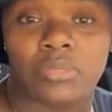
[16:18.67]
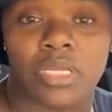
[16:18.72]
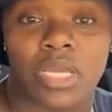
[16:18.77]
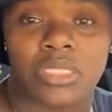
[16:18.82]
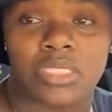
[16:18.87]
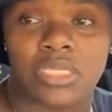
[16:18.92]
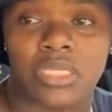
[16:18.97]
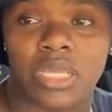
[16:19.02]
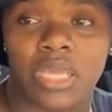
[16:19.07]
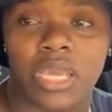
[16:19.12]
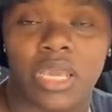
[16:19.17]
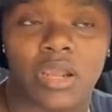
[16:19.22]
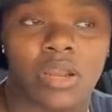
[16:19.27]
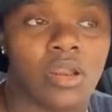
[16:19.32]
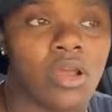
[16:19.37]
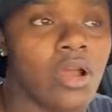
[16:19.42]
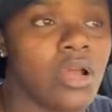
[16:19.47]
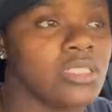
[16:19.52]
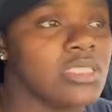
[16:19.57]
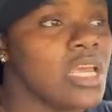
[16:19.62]
onto the hair
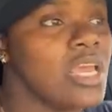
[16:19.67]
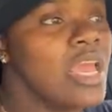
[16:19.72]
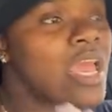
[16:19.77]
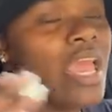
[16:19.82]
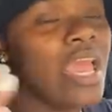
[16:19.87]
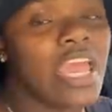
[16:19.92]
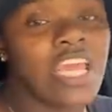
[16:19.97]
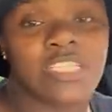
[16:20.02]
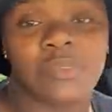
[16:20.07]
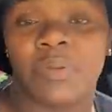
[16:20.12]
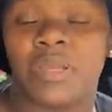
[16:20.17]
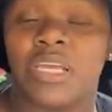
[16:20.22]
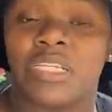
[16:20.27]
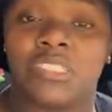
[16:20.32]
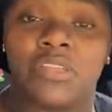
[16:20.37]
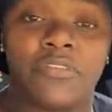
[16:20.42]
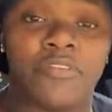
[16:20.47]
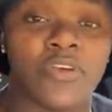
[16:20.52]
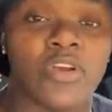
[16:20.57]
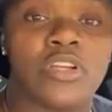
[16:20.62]
loss is because
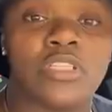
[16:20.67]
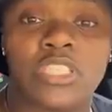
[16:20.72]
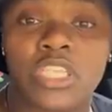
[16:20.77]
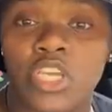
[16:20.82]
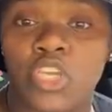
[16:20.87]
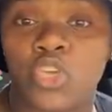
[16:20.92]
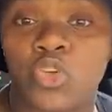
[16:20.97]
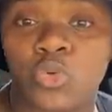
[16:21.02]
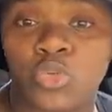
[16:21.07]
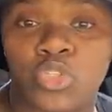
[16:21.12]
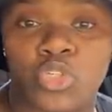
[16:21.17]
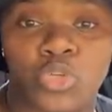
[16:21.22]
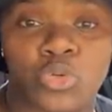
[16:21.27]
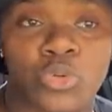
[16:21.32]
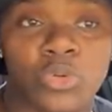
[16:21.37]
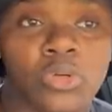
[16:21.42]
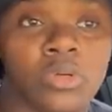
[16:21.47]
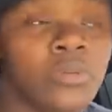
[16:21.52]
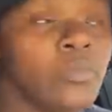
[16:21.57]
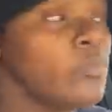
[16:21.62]
the first thing you do